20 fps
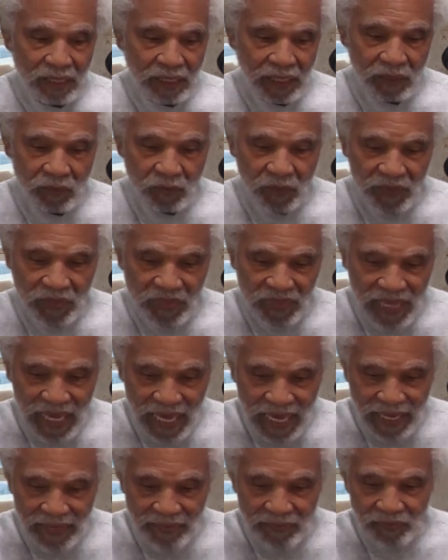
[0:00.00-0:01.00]
And with
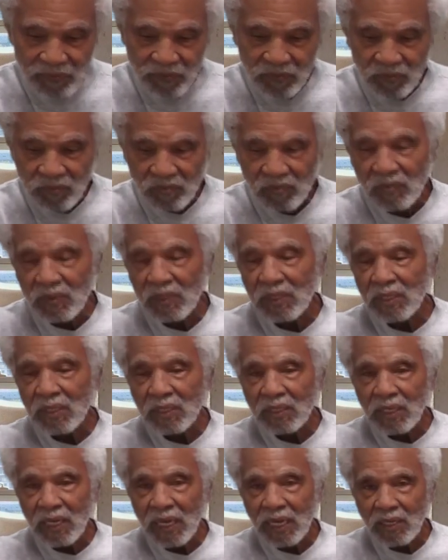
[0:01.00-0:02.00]
that,
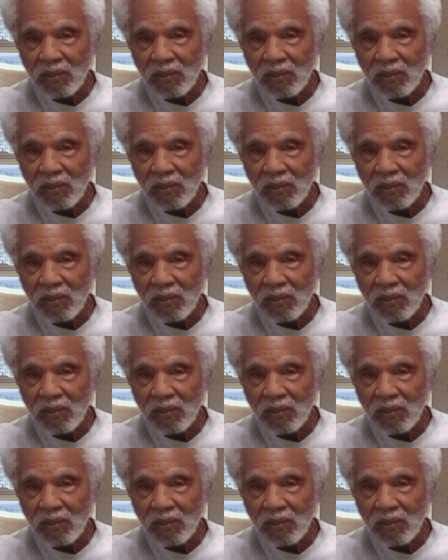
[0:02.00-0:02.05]
I